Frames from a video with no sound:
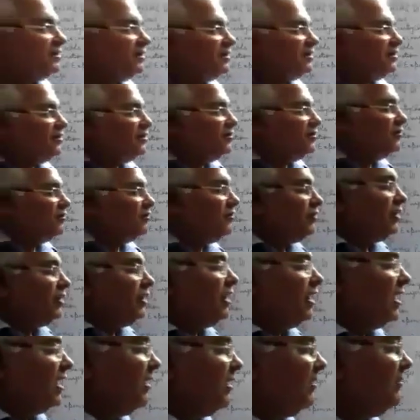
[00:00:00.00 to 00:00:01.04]
like
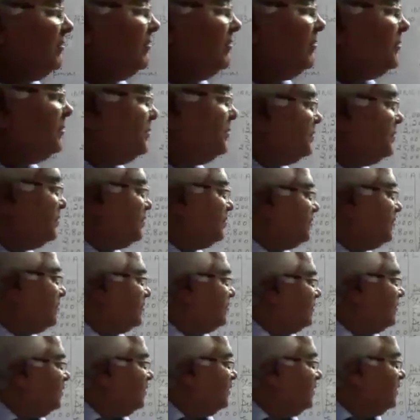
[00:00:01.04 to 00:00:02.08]
we have
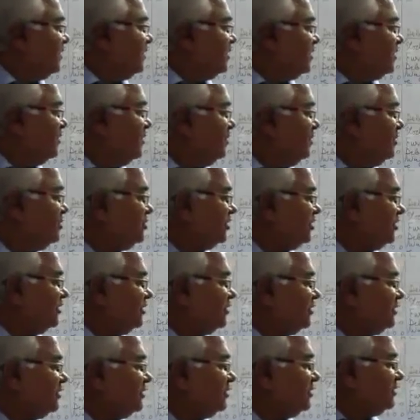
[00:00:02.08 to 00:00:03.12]

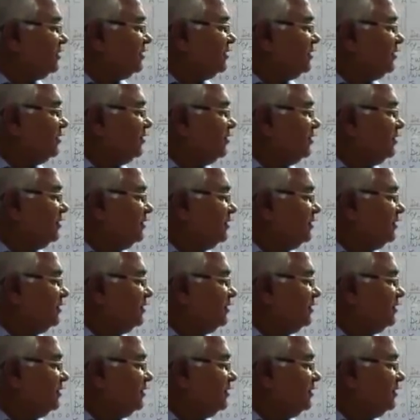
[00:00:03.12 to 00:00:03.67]
commission.